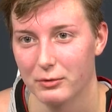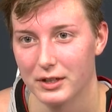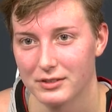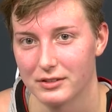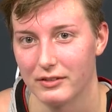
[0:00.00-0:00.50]
but we
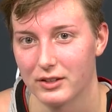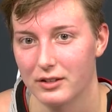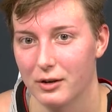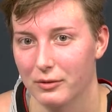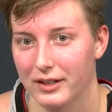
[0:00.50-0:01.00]
also have to
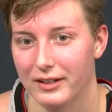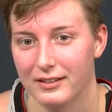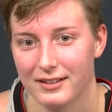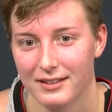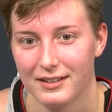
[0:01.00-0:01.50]
know that
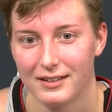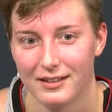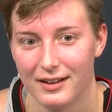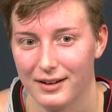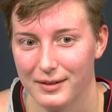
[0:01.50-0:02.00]

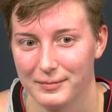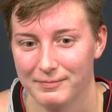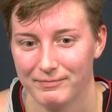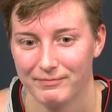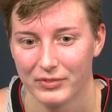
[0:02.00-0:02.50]

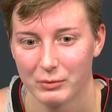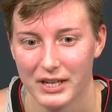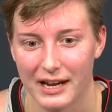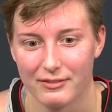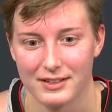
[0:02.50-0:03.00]
um, we
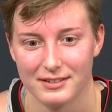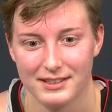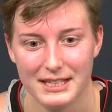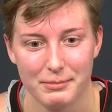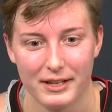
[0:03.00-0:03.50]
have to
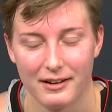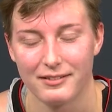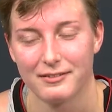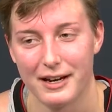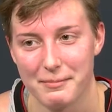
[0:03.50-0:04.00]
keep that
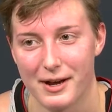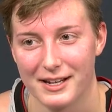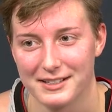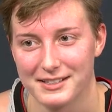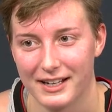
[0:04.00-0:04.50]
right
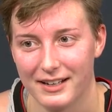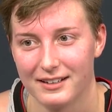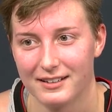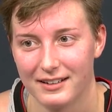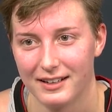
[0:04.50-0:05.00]
mindset
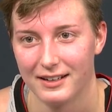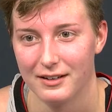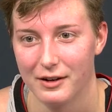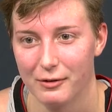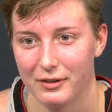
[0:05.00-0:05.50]

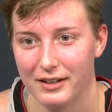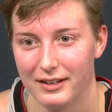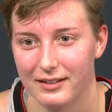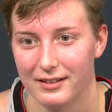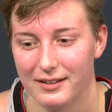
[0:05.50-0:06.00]
and know that.
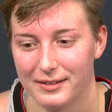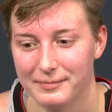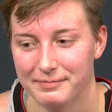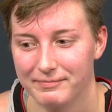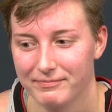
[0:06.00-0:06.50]

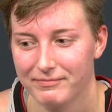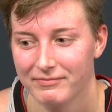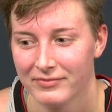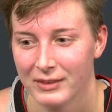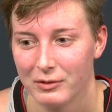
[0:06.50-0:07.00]
Um,
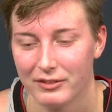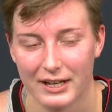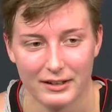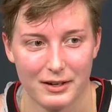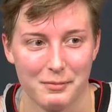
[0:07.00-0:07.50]
we've got
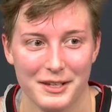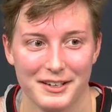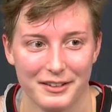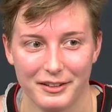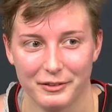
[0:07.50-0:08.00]
to come
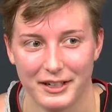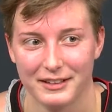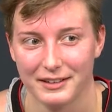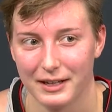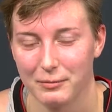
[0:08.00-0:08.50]
into the
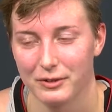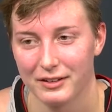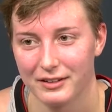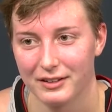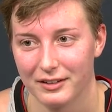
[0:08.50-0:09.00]
Creighton game
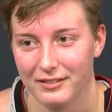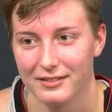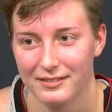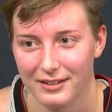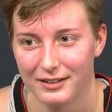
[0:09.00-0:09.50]
with a good
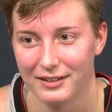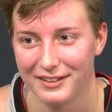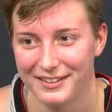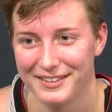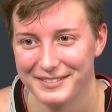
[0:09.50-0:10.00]
a
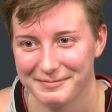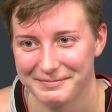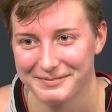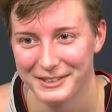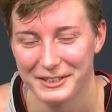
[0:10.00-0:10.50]
good uh,
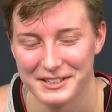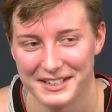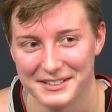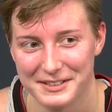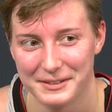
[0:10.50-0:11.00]
good
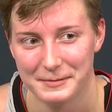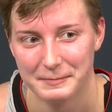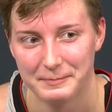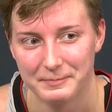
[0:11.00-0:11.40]
intensity.